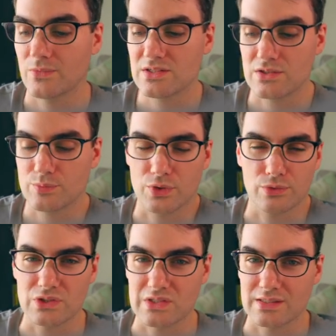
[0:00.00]
This is
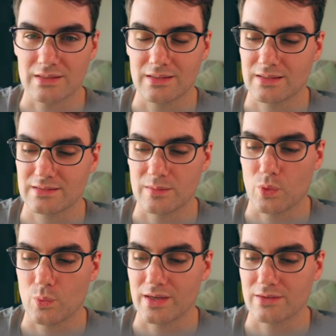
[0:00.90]
purely just a
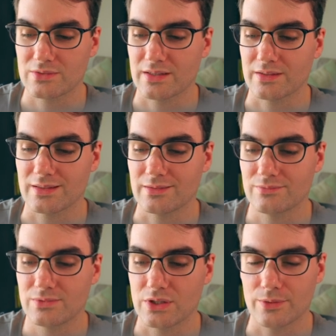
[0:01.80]
simple way of
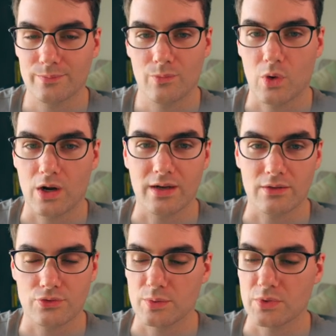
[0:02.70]
telling, you know, what kind
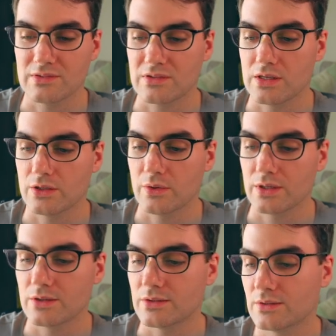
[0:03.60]
of trip it is that you're
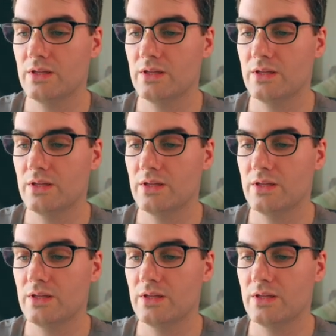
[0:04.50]
going on.